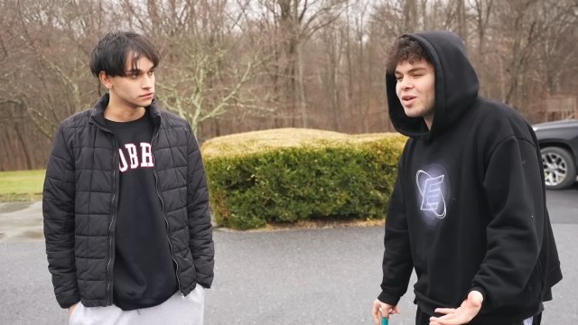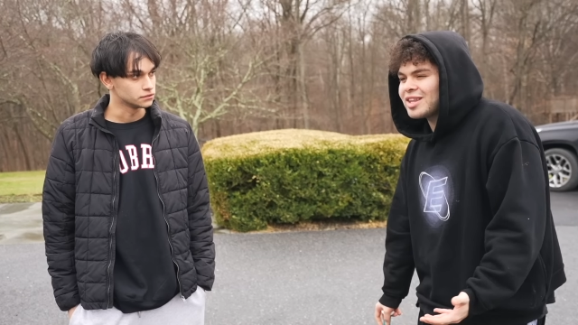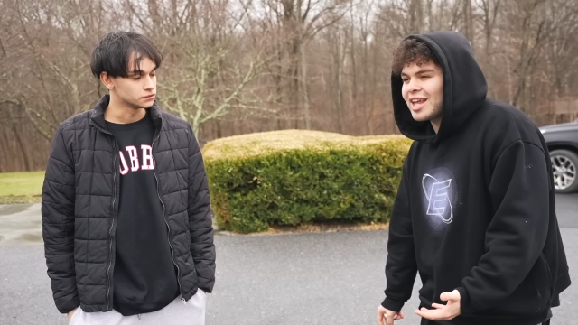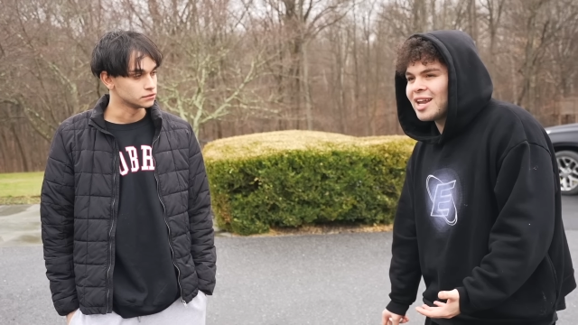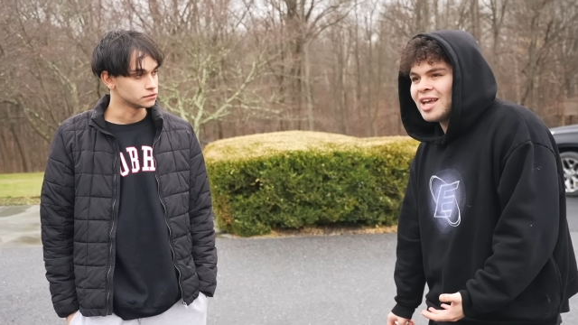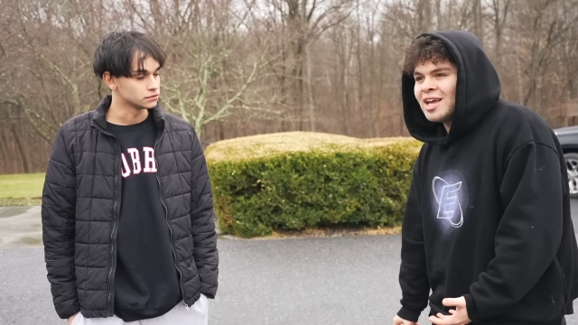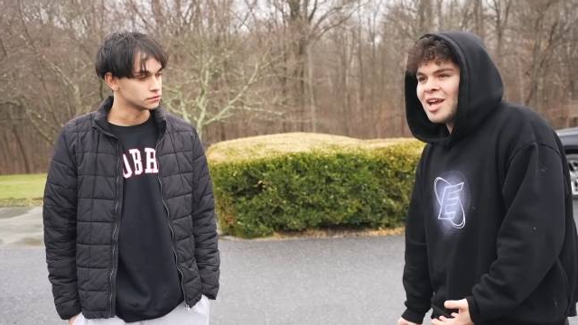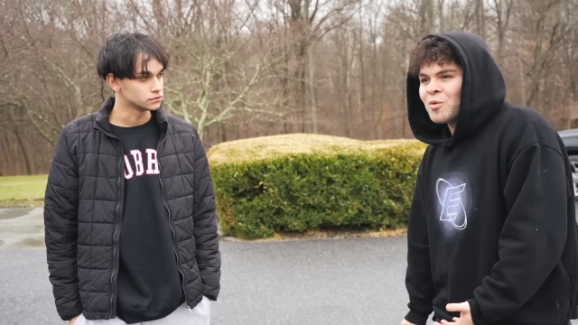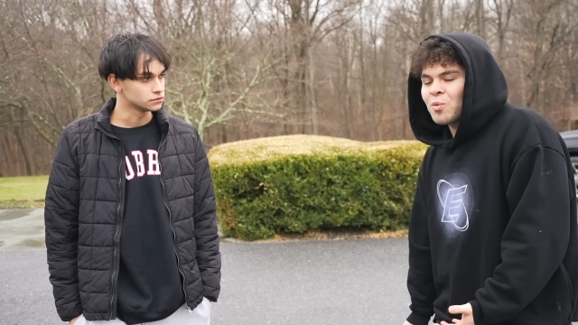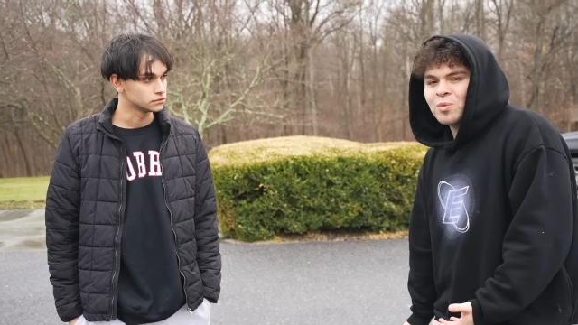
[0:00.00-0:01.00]
Speaker 1: and then
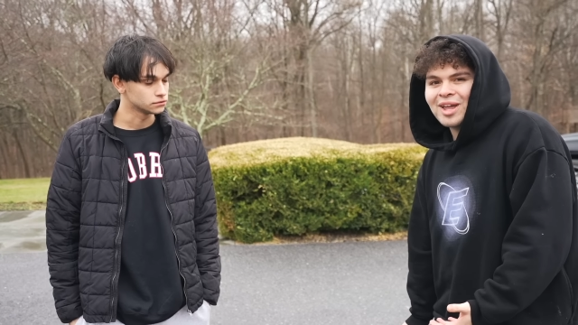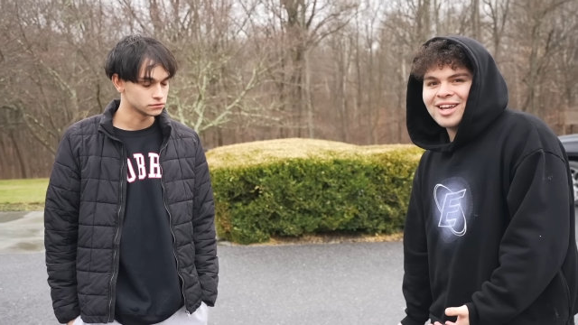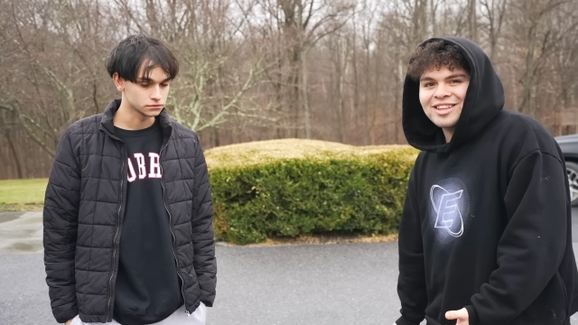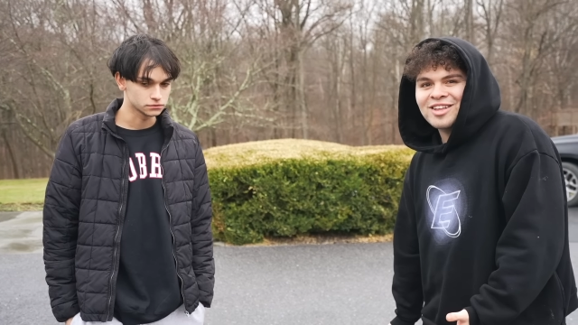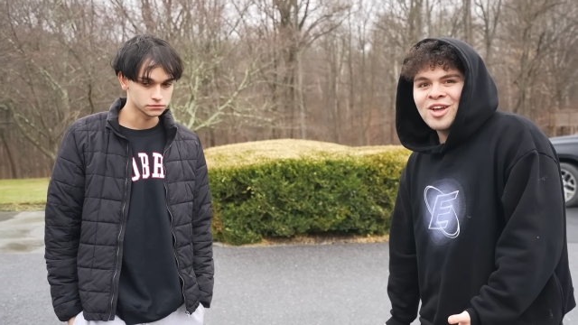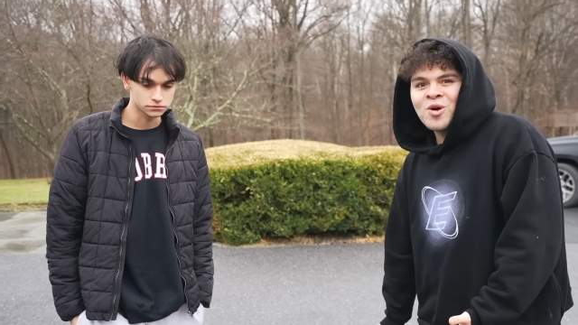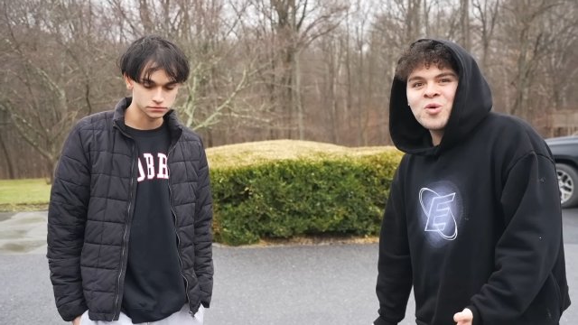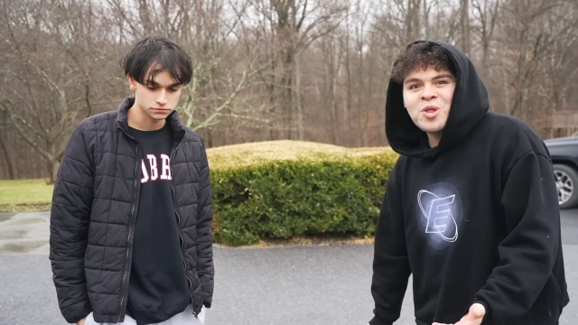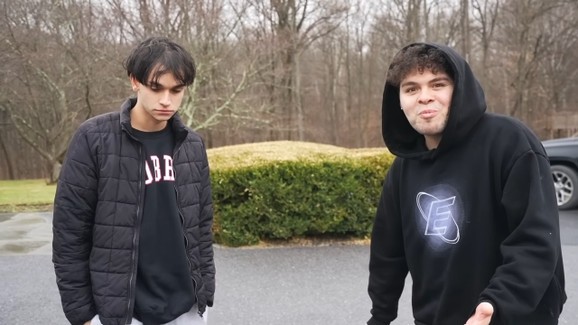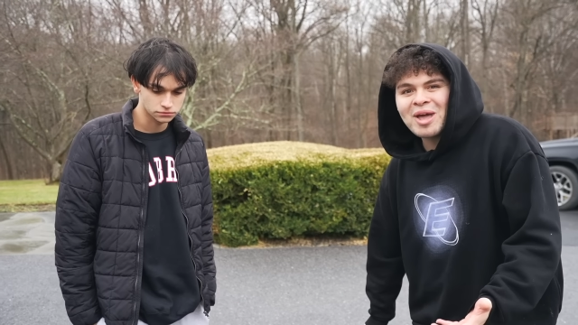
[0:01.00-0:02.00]
like who
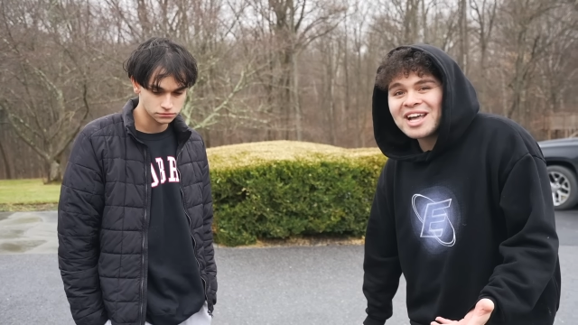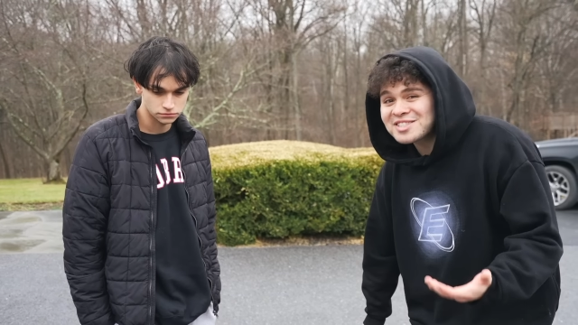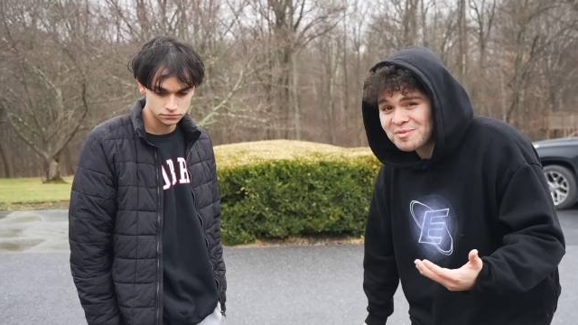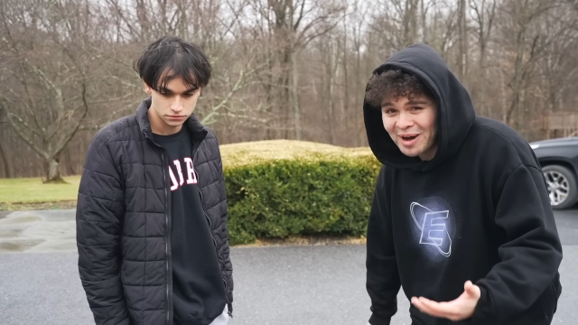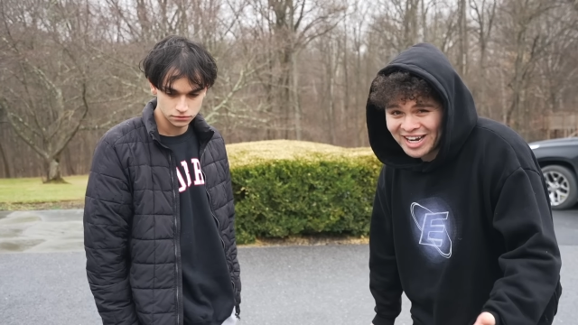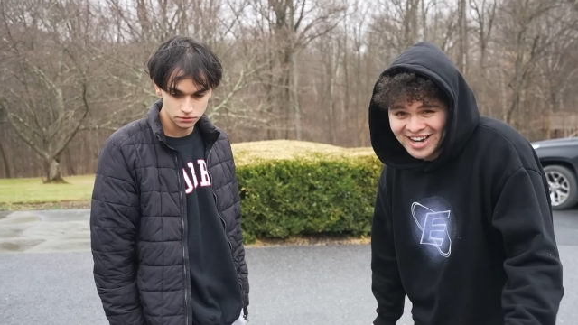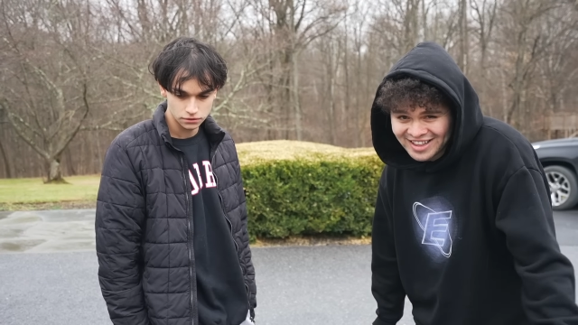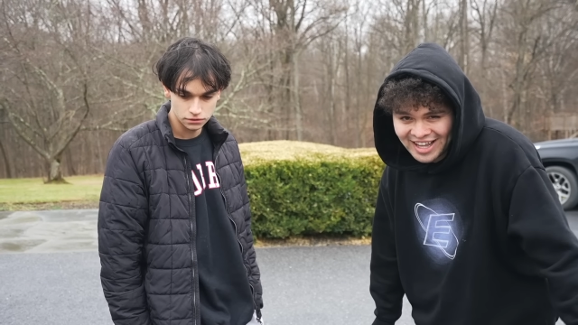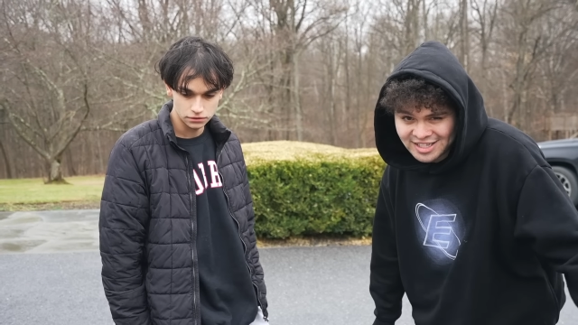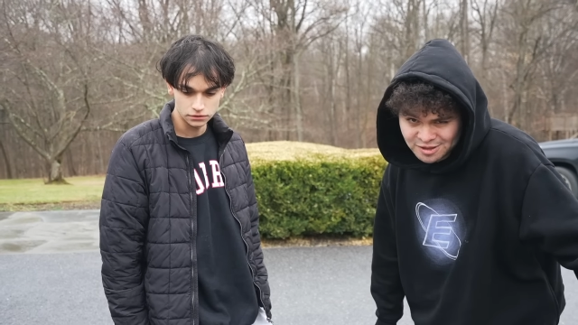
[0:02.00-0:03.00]
demands somebody to
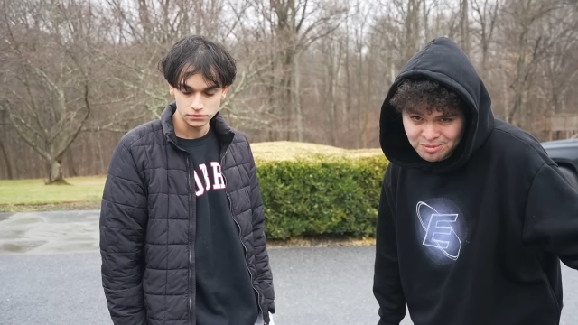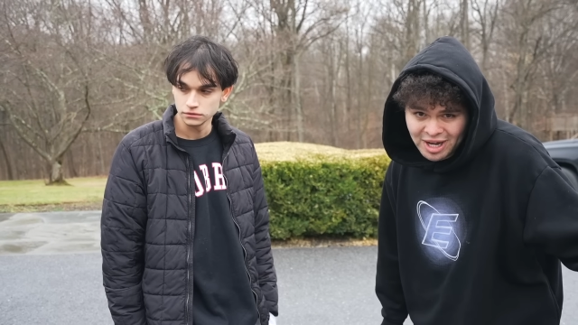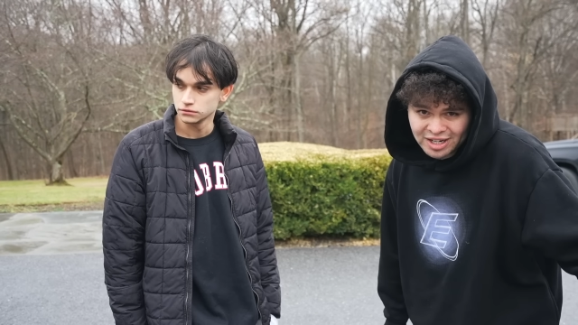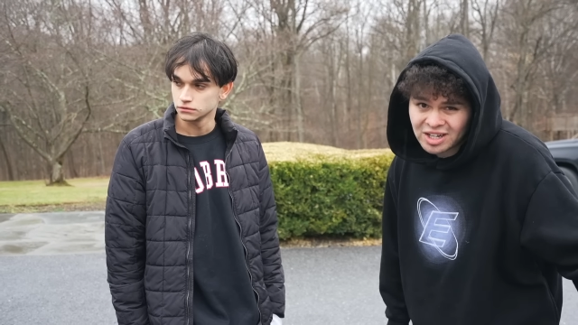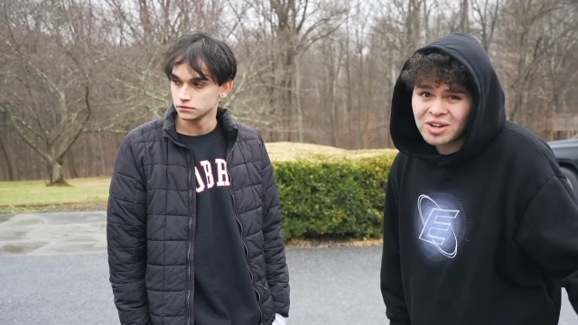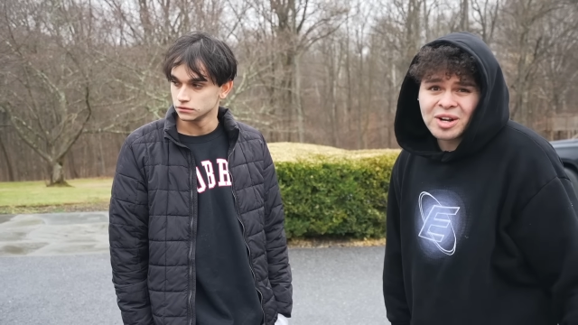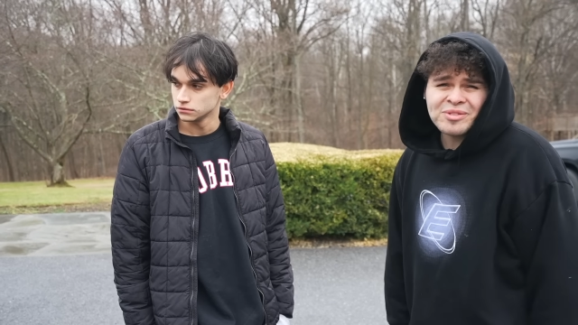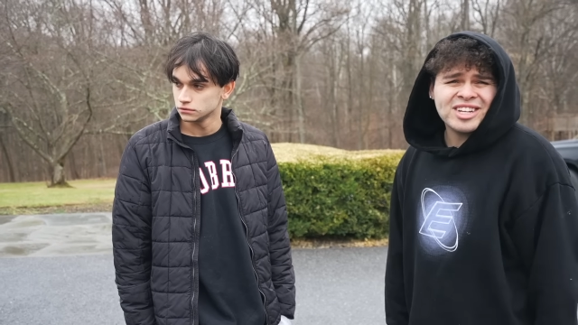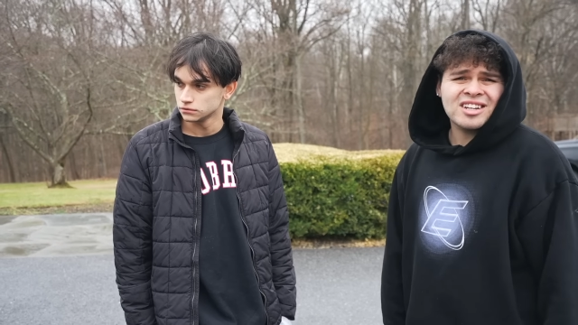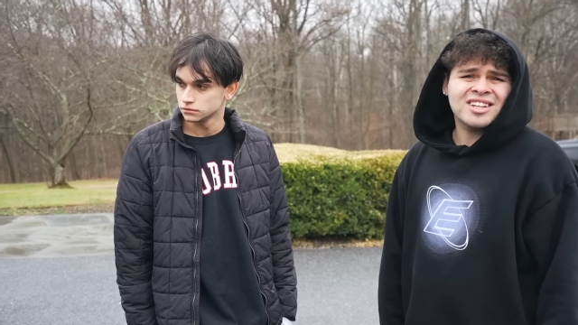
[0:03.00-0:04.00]
date somebody? You know what I
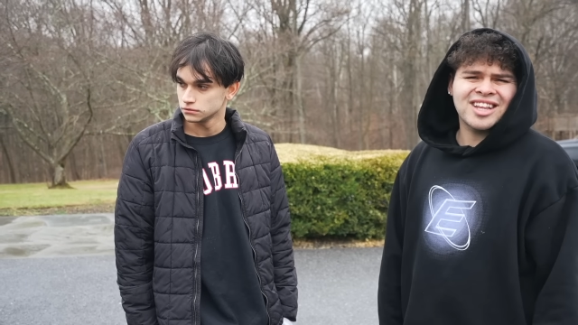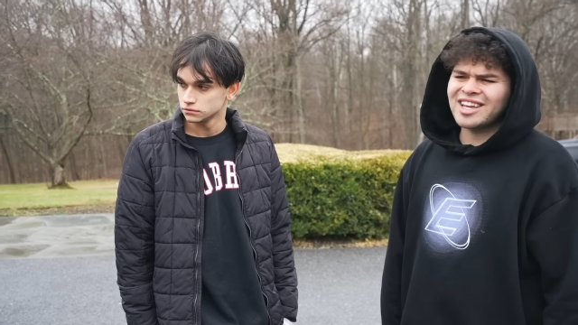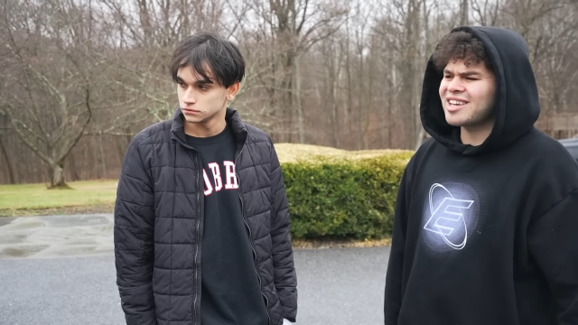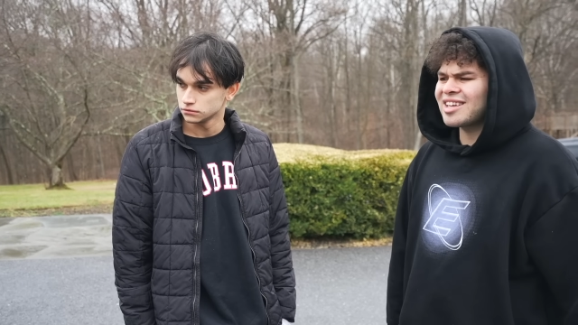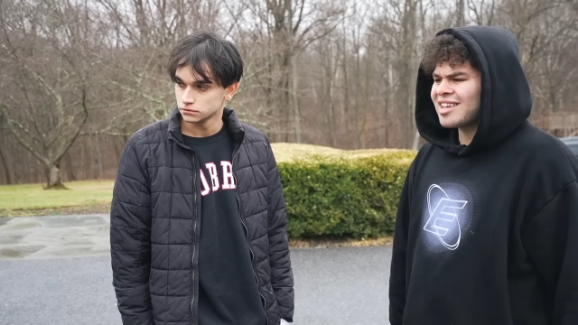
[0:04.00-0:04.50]
mean? Like,